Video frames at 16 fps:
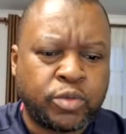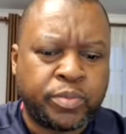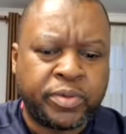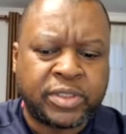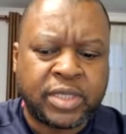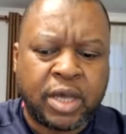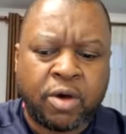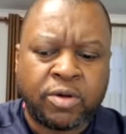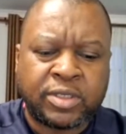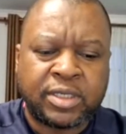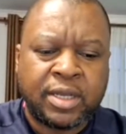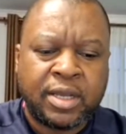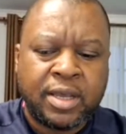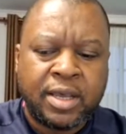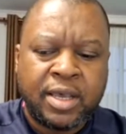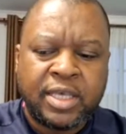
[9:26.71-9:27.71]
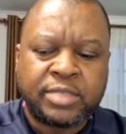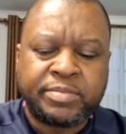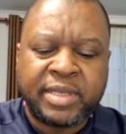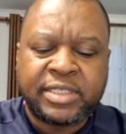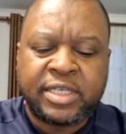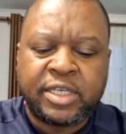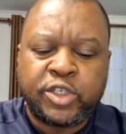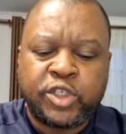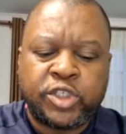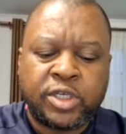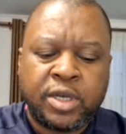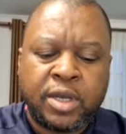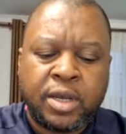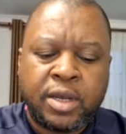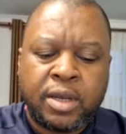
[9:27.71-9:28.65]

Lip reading: to put out his message.